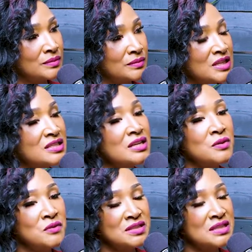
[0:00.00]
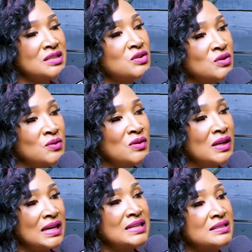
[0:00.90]
He's going to resent you
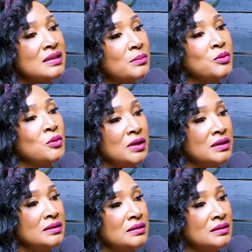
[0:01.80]
at some point,